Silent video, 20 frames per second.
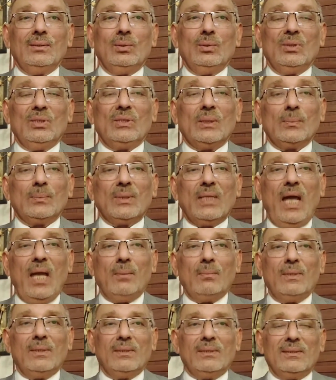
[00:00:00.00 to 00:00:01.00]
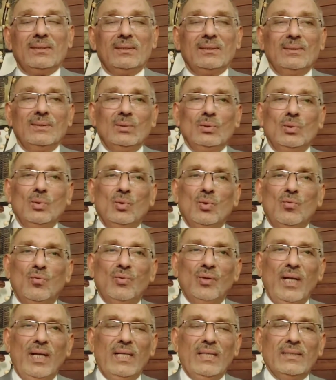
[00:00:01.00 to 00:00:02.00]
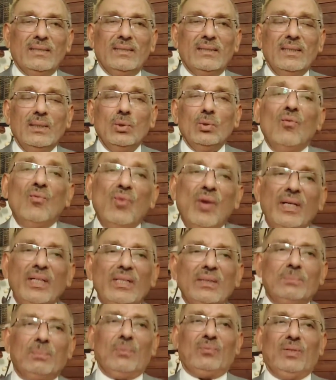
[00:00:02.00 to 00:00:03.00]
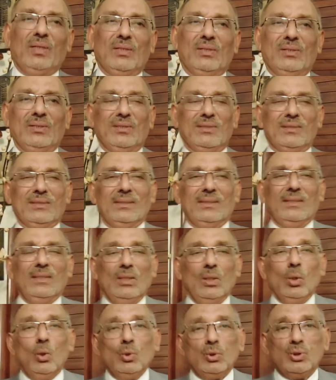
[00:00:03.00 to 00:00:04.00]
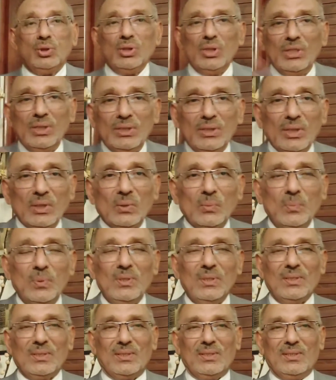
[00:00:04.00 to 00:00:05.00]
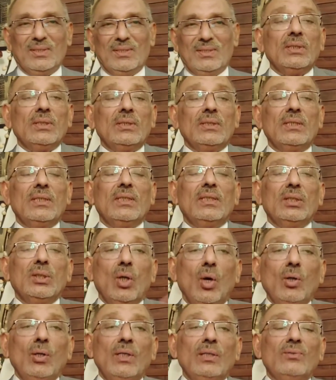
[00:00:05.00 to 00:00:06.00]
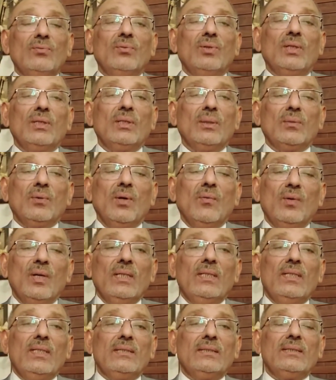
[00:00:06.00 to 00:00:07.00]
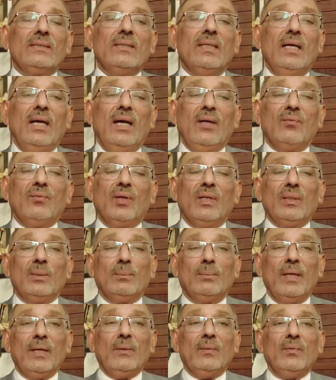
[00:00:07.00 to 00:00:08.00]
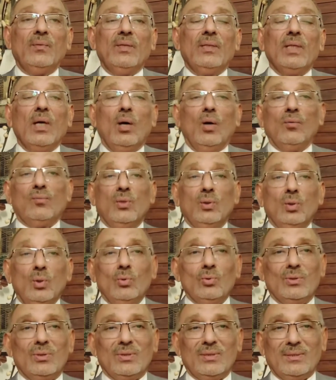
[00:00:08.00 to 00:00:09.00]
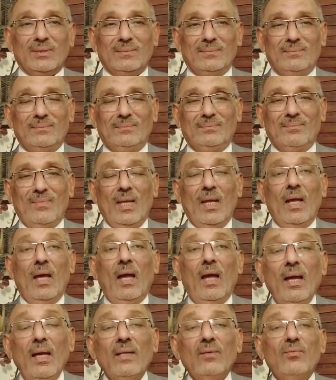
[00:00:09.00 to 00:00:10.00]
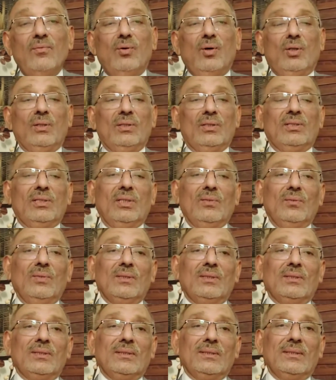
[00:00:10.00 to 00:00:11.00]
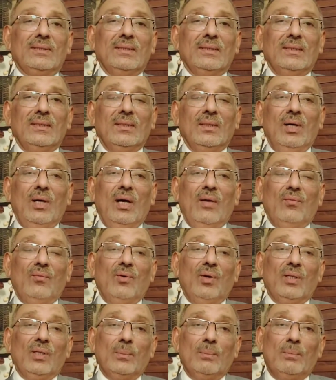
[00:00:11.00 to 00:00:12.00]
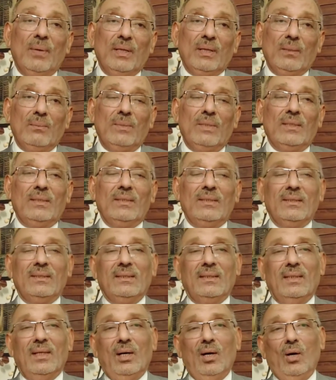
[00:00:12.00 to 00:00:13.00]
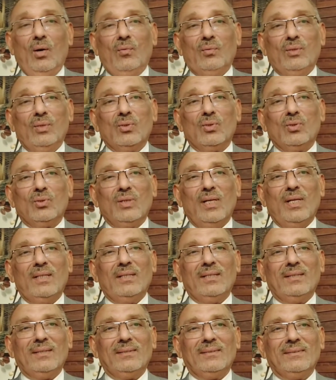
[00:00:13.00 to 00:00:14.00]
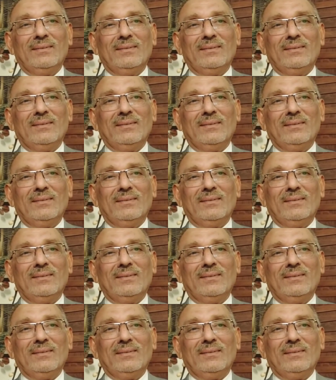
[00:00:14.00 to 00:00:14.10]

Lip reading: to the subscribers, to the friends, various professionals, who share their experiences, their knowledge for the awareness and for the benefit of the youths and for the service and for the betterment of the society.